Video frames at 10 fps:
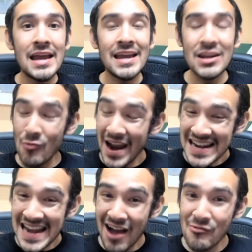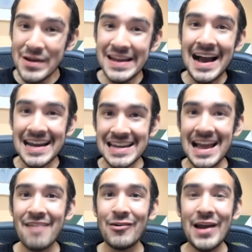In a way, now we kind of
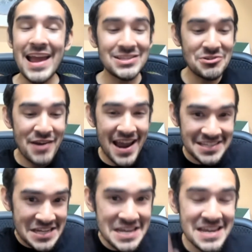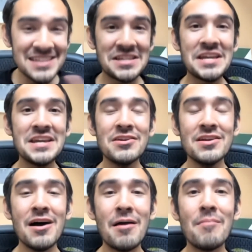have our answer, as he is
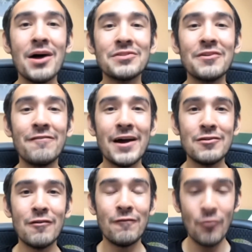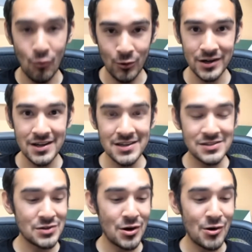here among the final four.
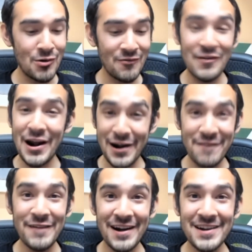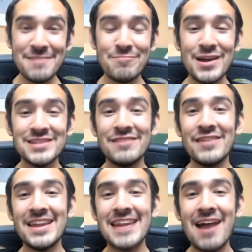So very, very impressive,
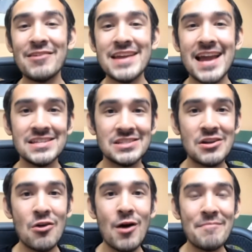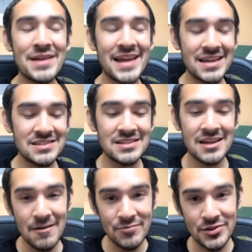and now he has to go up against
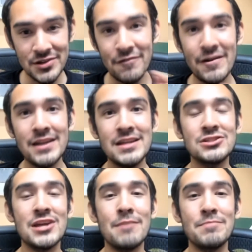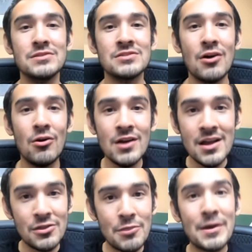the defending champion. So
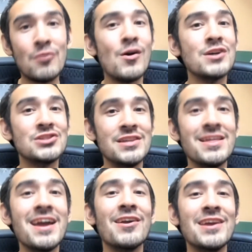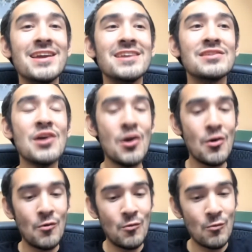the big question there is,
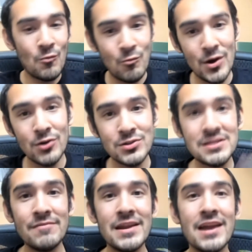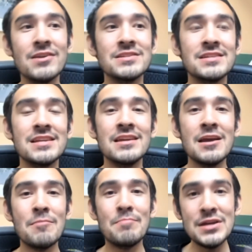will Stephen Harrison
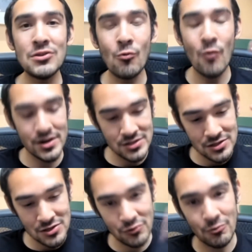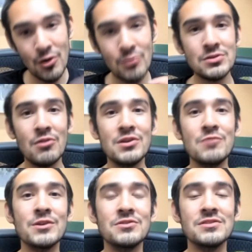be the one to dethrone Tony
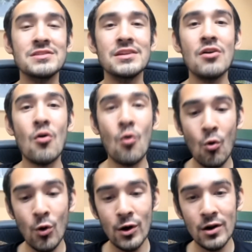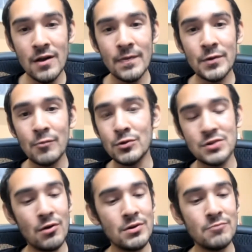Richardson, or will
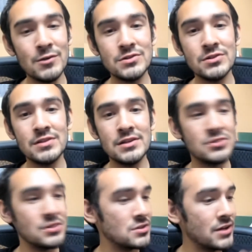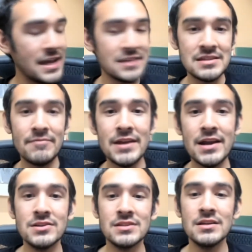Tony Richardson just look at Stephen
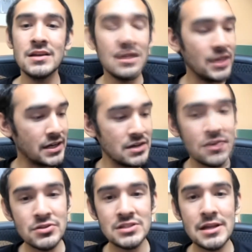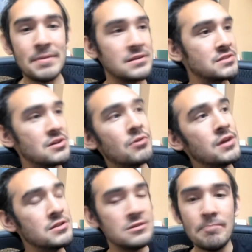Harrison like another stepping stone
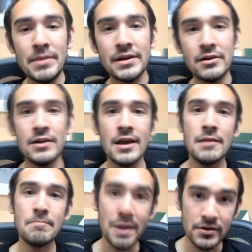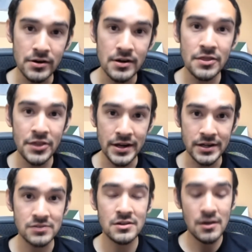to bigger and better things?